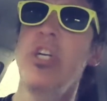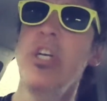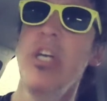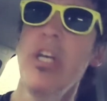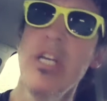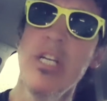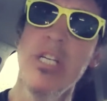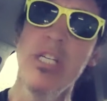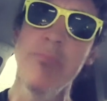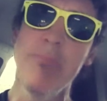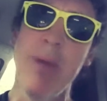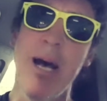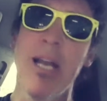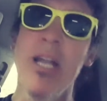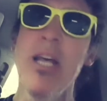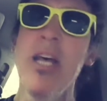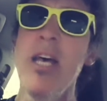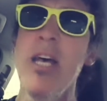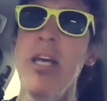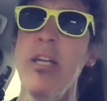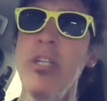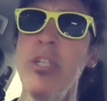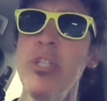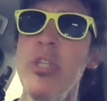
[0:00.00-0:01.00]
She's my
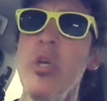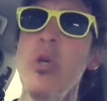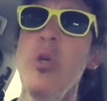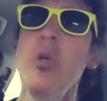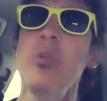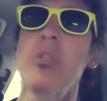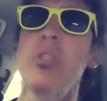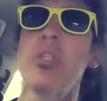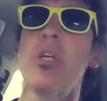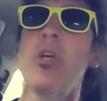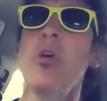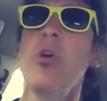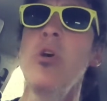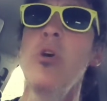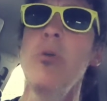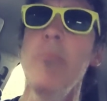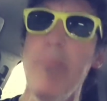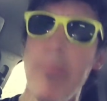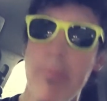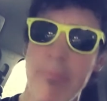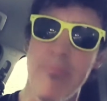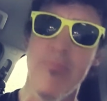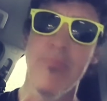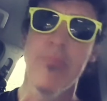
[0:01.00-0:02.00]
little juice
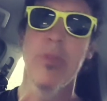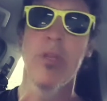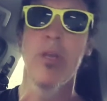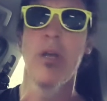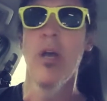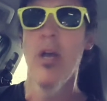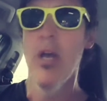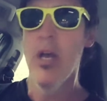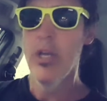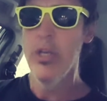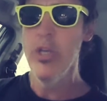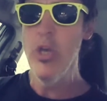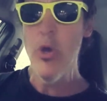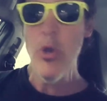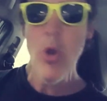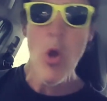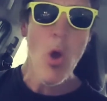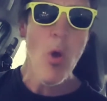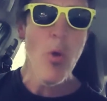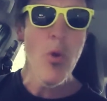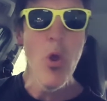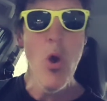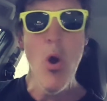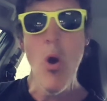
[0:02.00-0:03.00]
scoop. You
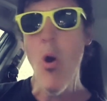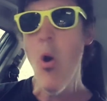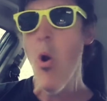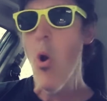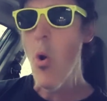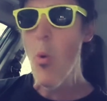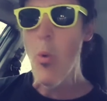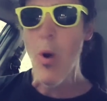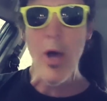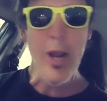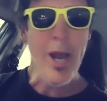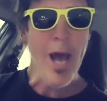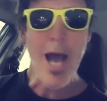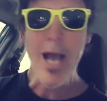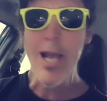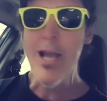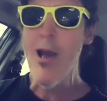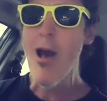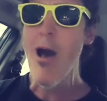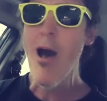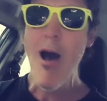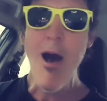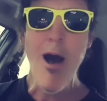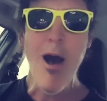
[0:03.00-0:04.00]
don't know what I
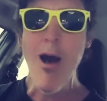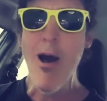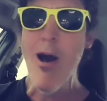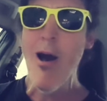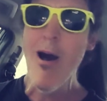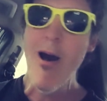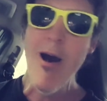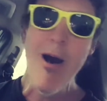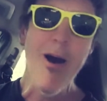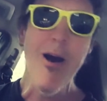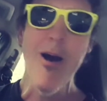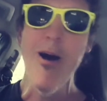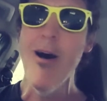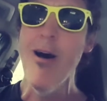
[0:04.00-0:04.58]
got.